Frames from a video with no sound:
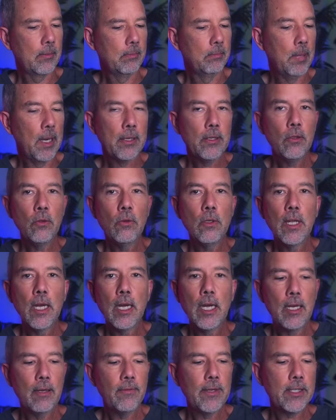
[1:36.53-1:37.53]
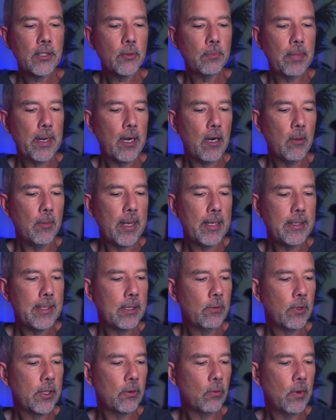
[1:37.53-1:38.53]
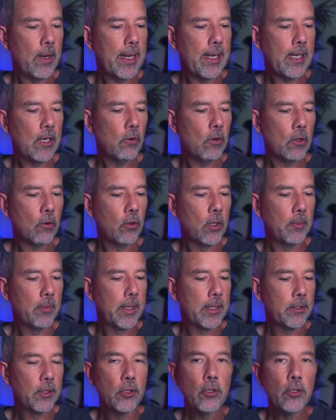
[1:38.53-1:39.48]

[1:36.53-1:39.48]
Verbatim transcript: But you love experimenting with radio equipment.